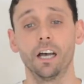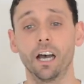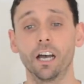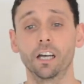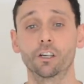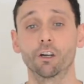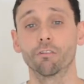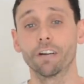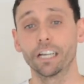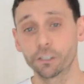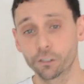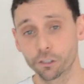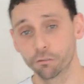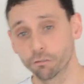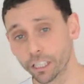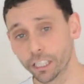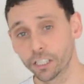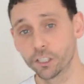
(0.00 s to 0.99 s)

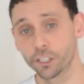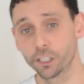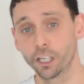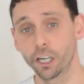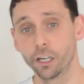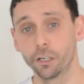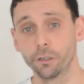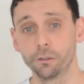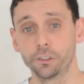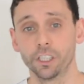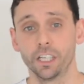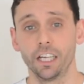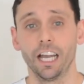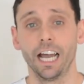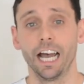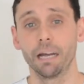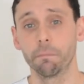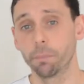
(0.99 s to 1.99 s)
correction ratios,
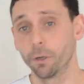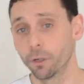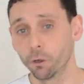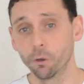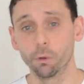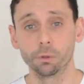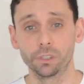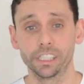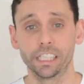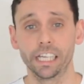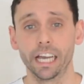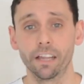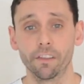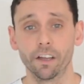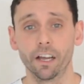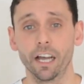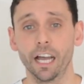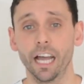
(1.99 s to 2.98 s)
and put it all
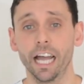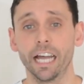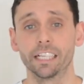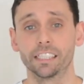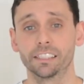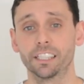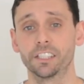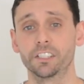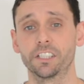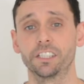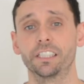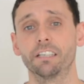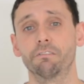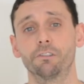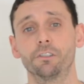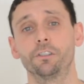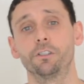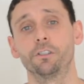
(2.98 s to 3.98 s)
together and essentially
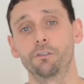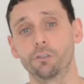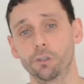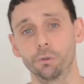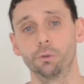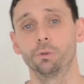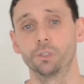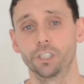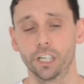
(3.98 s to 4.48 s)
given you the tools,